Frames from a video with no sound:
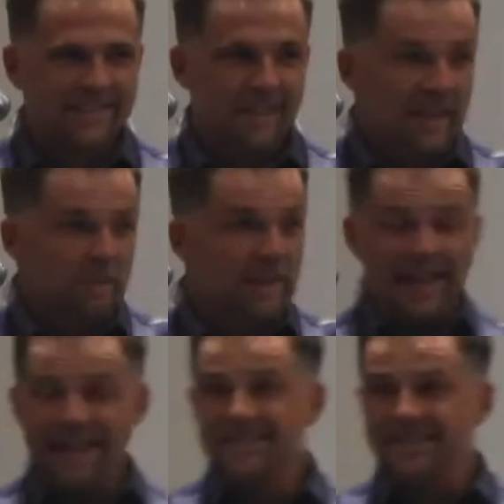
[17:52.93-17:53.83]
and he
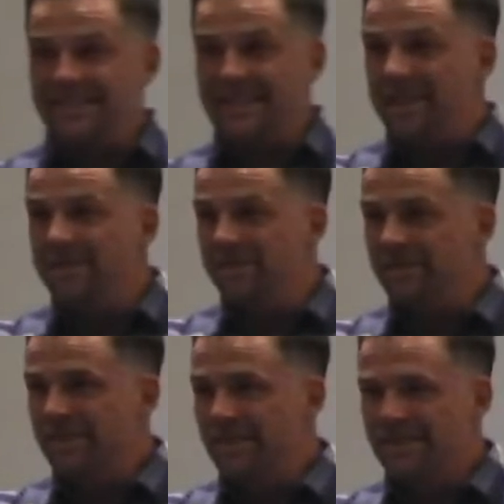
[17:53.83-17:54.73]
begins to give
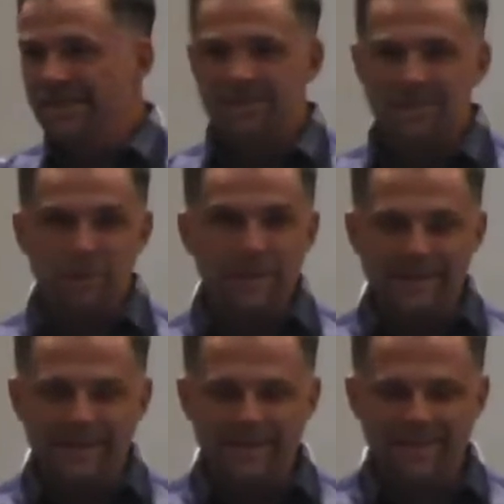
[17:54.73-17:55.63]
freely.